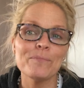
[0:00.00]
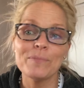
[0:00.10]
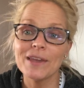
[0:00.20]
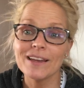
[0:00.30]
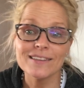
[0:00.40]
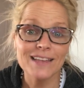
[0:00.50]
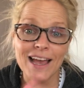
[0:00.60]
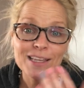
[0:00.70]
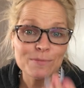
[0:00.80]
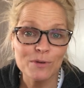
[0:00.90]
because
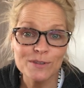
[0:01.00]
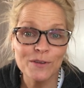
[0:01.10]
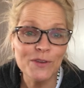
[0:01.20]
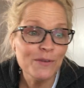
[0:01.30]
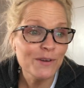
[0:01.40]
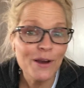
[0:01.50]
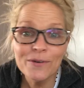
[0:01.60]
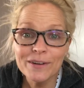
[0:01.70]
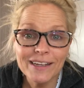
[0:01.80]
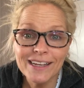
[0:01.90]
as most of you know,
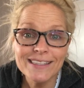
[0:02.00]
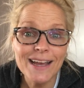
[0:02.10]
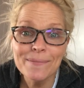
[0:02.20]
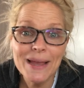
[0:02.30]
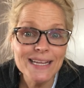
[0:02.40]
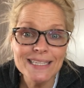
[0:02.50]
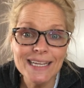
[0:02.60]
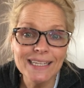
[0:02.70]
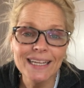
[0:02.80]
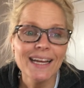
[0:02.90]
it's amazing.